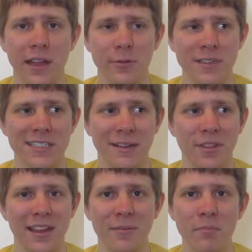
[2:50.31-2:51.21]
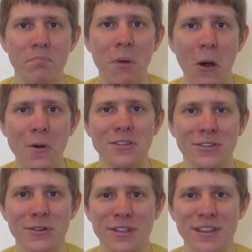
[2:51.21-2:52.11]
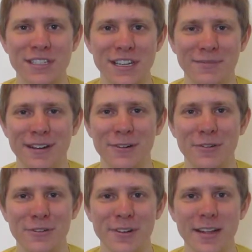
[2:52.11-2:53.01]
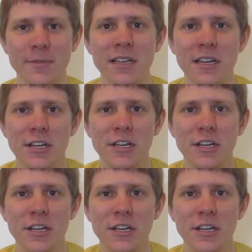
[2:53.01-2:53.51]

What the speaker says: Like when something pokes her in the stomach or the ribs,